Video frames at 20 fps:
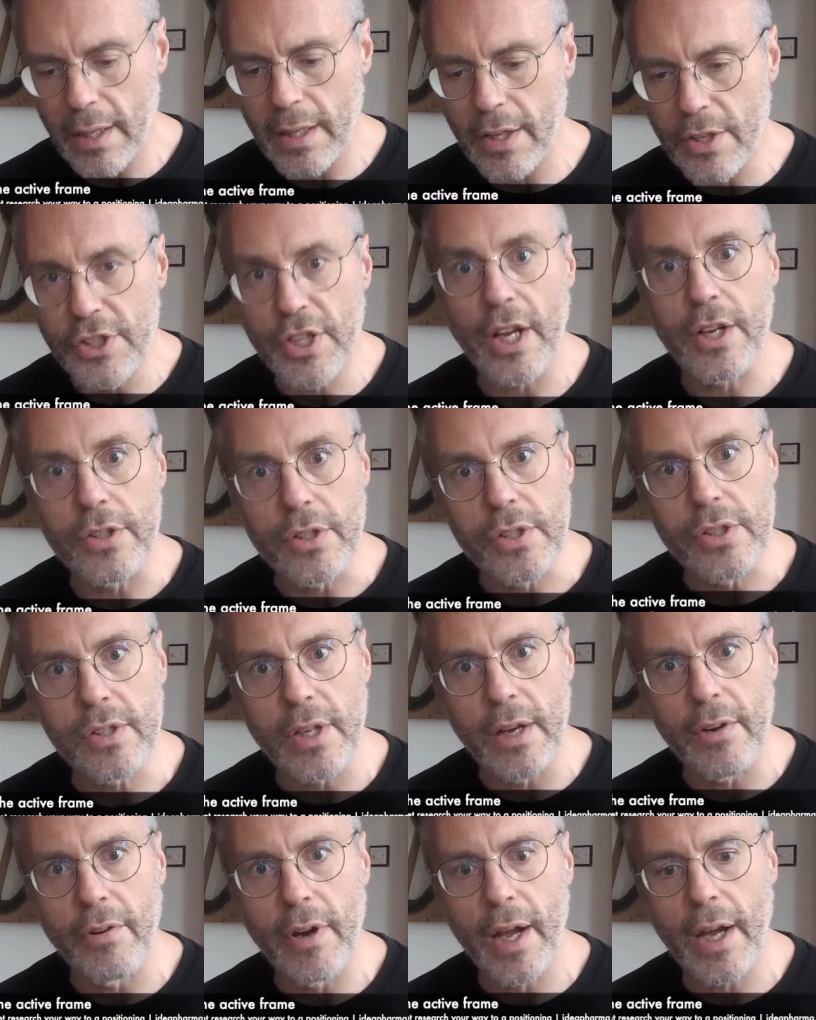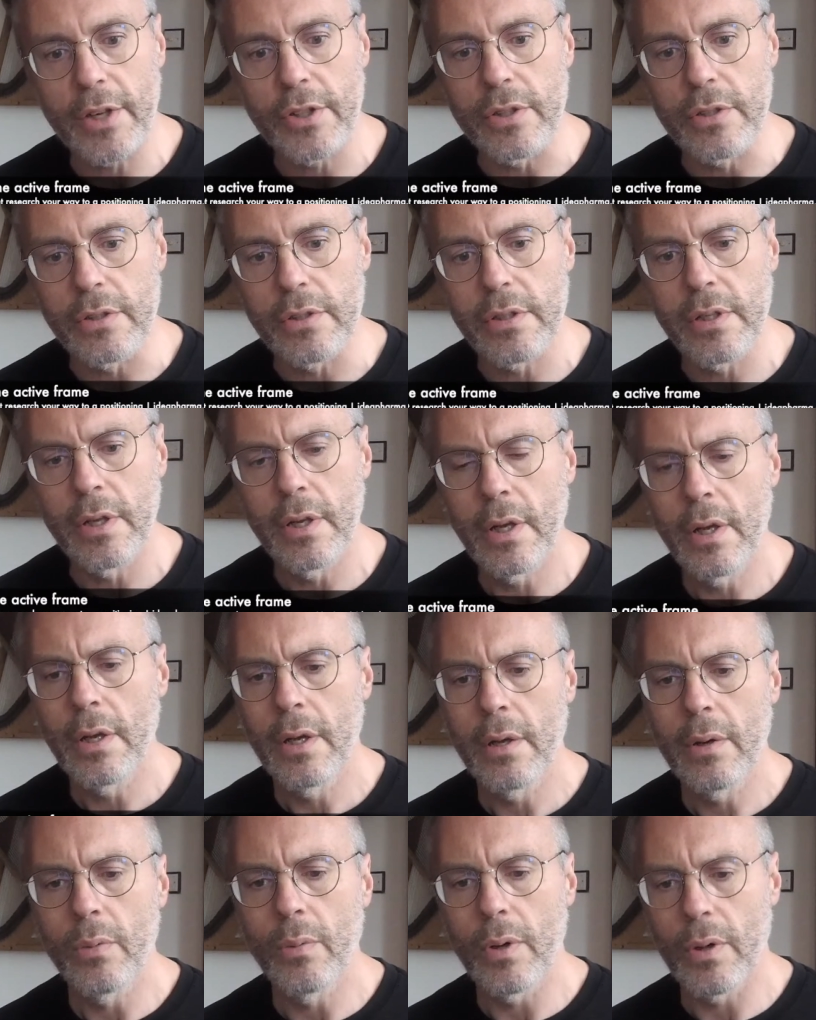injection site reactions.
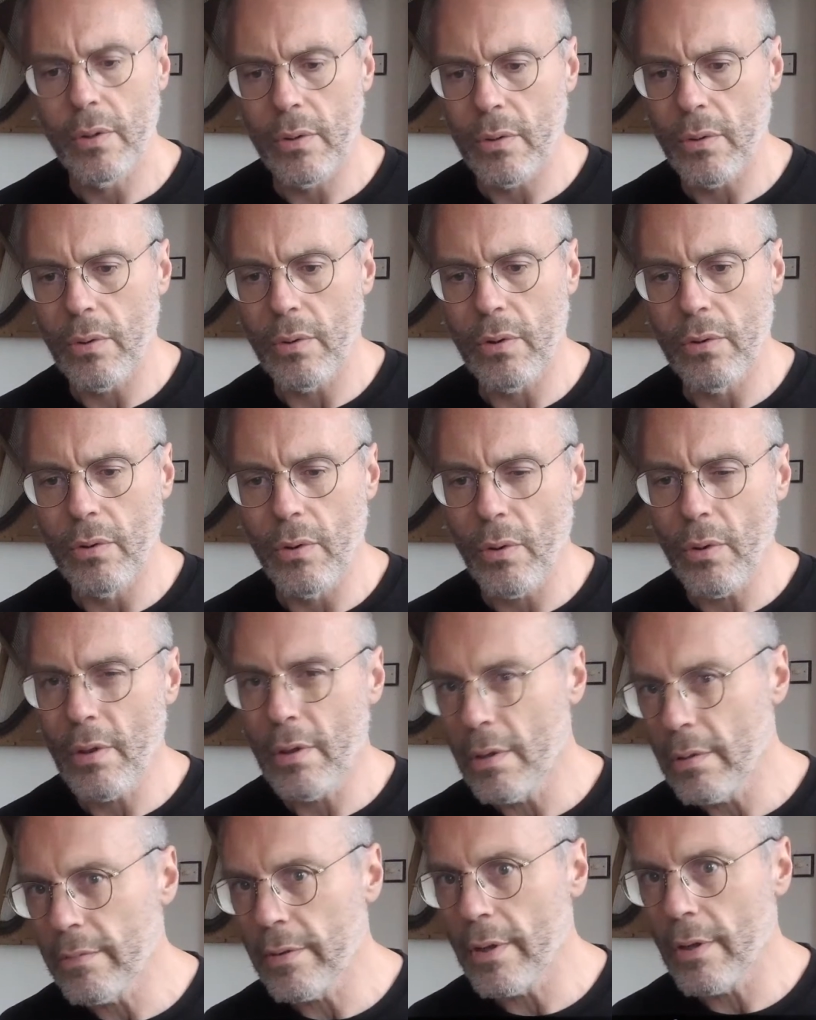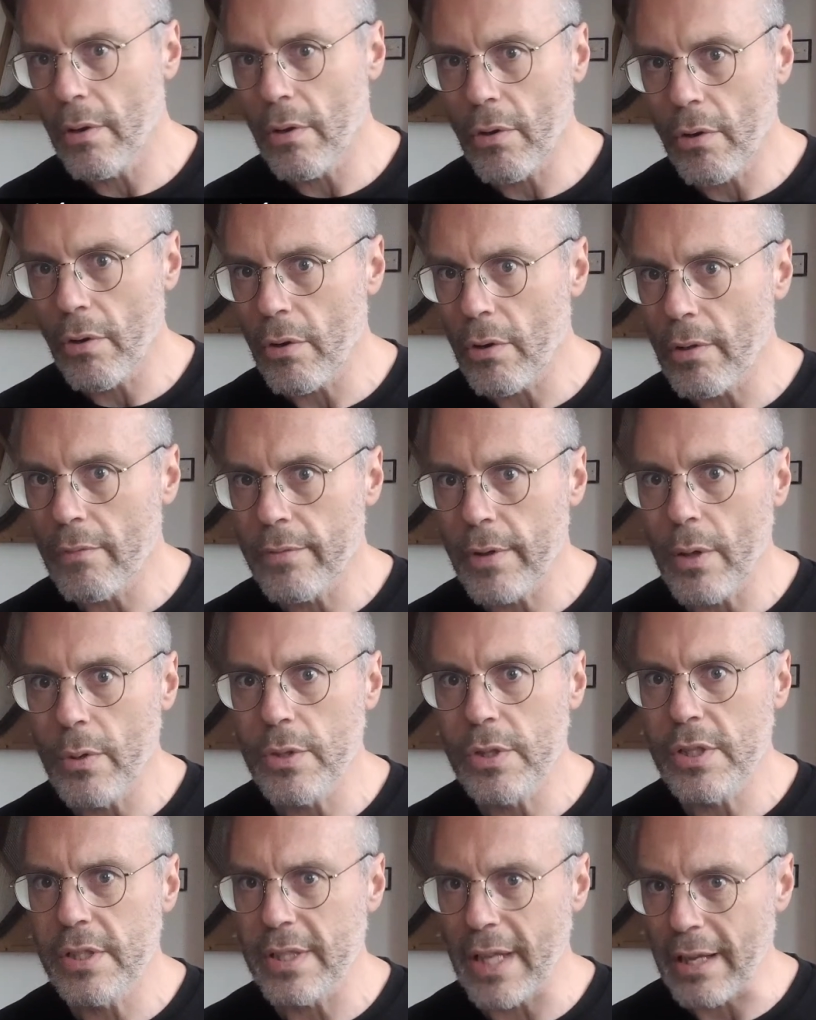Well, are all of
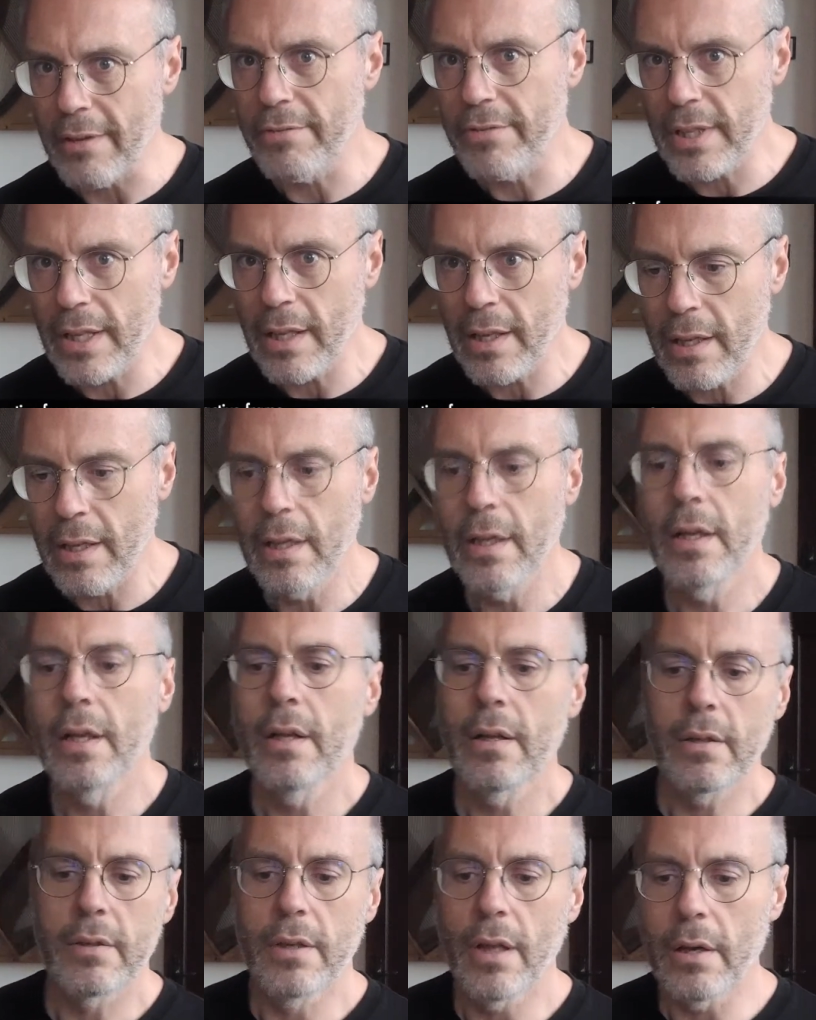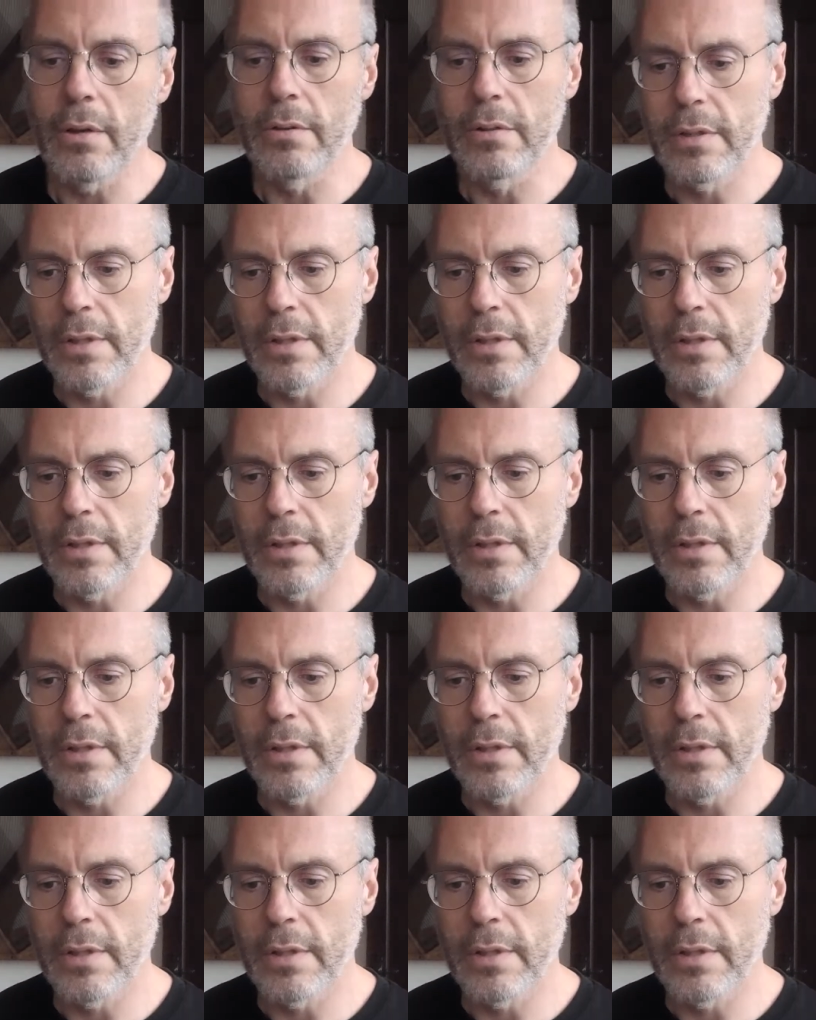those safety? No,